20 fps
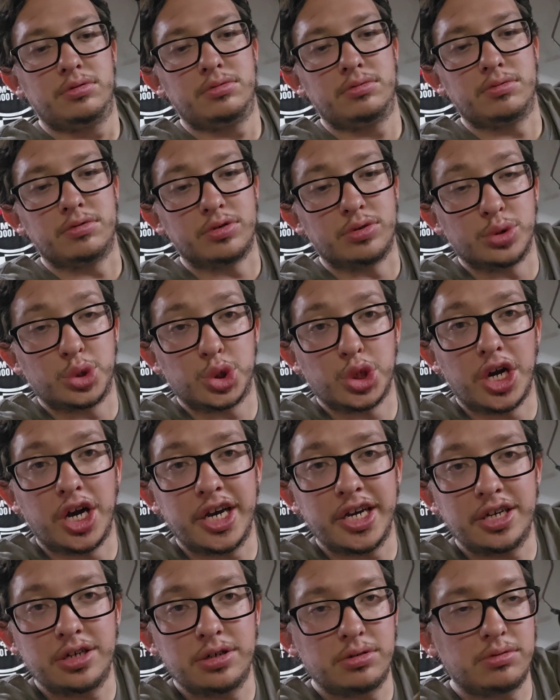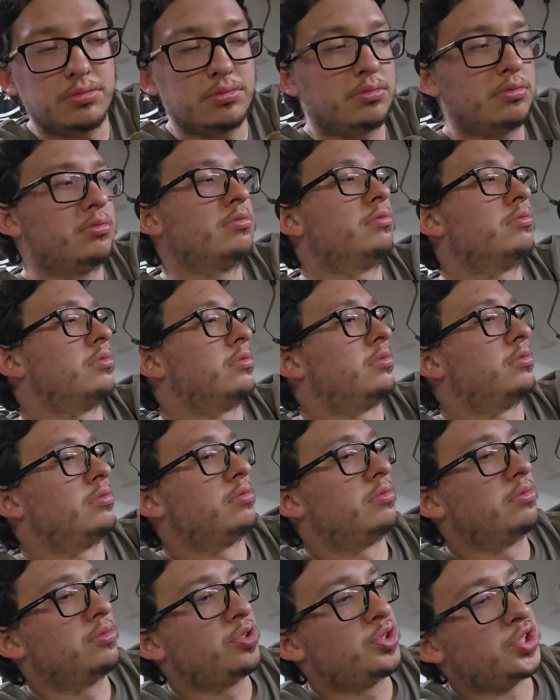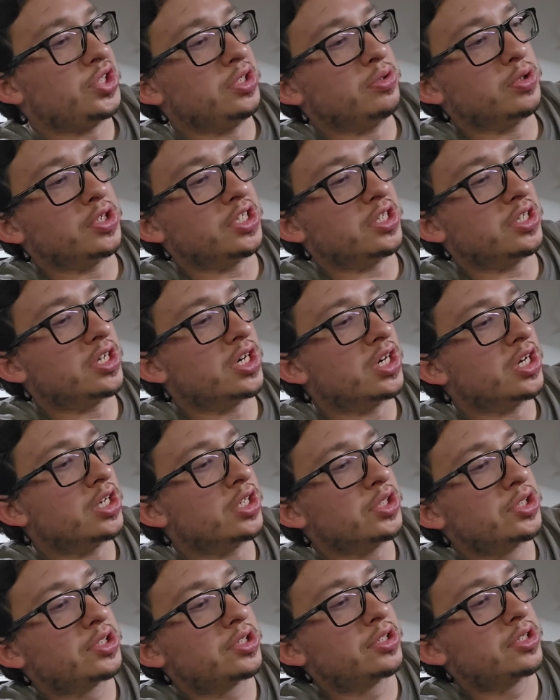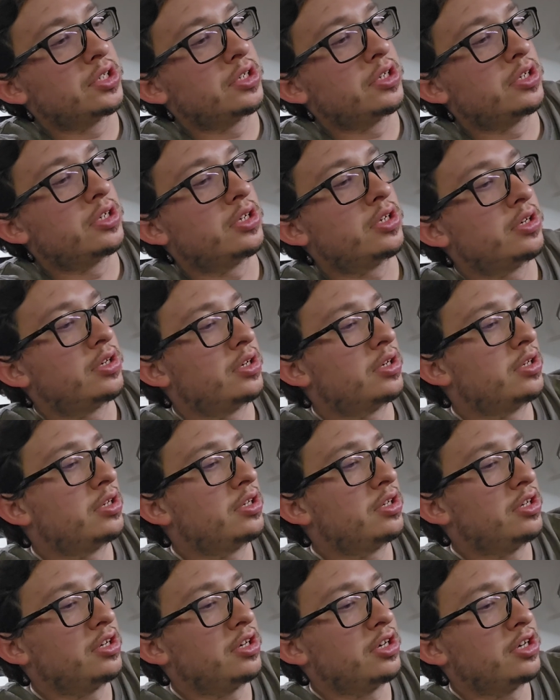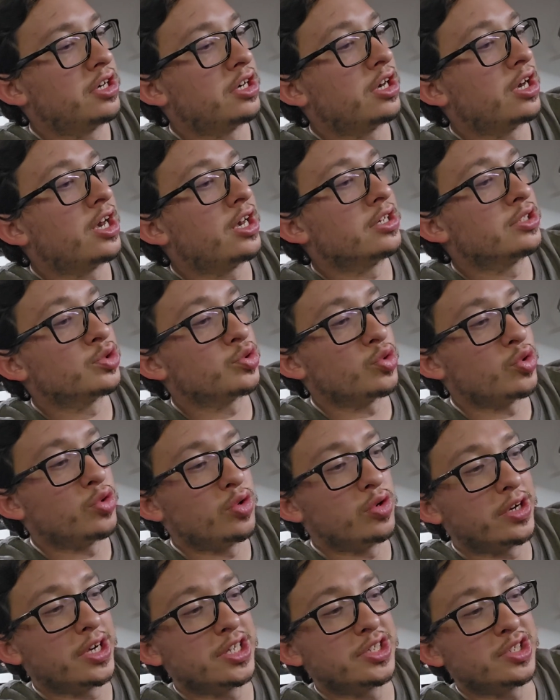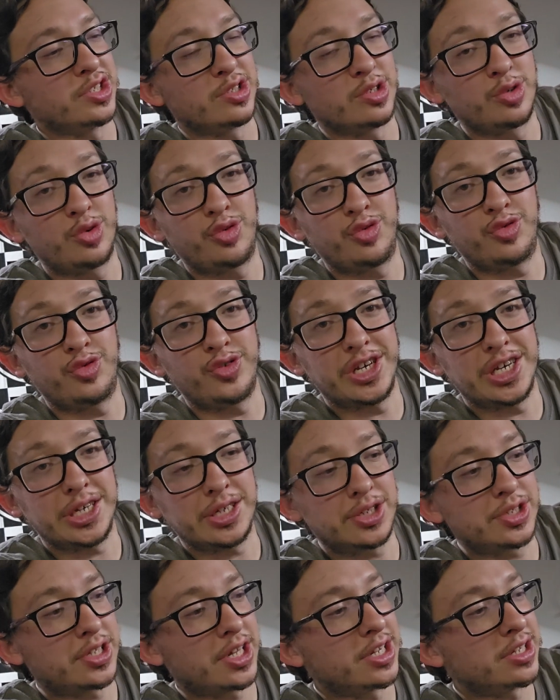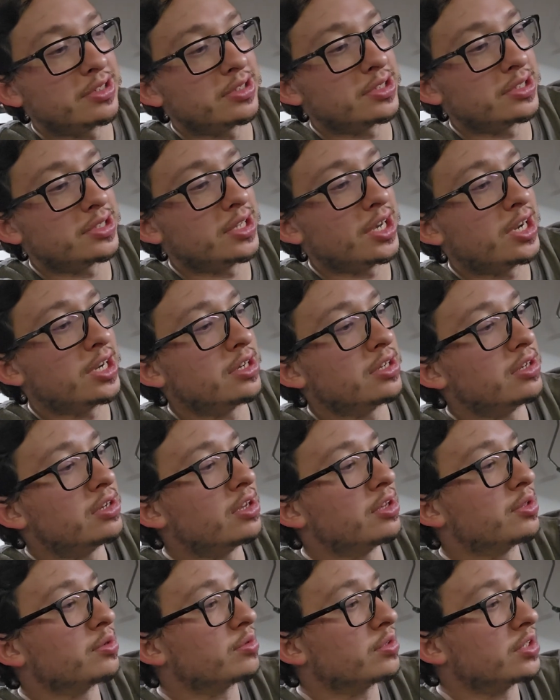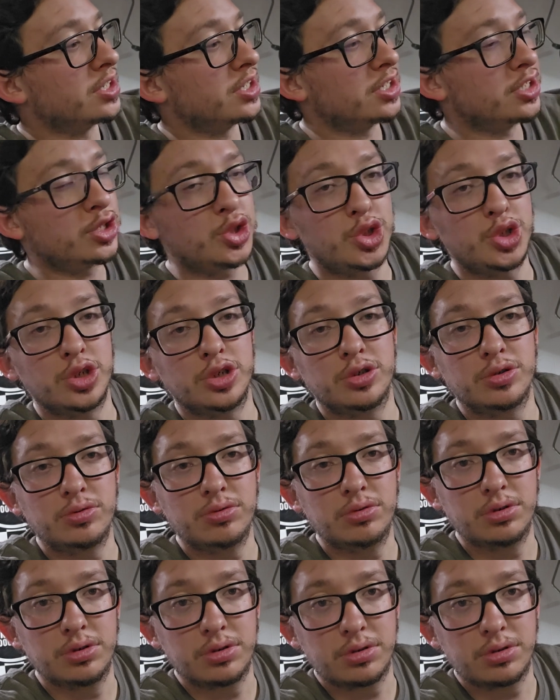we're going to try it, see what it does. As long as it's fixed and it's not another issue,